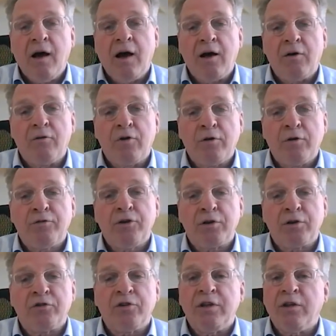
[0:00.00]
Uh, roughly, you
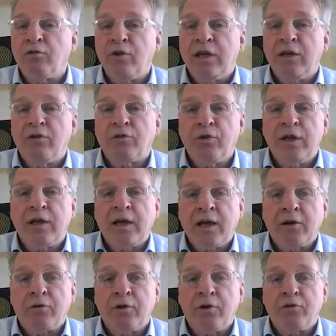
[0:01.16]
can see three three
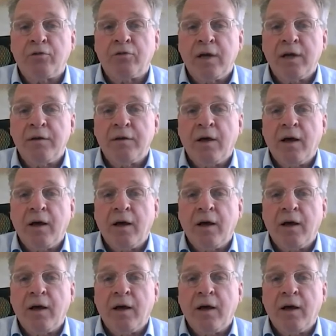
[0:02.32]
categories, right?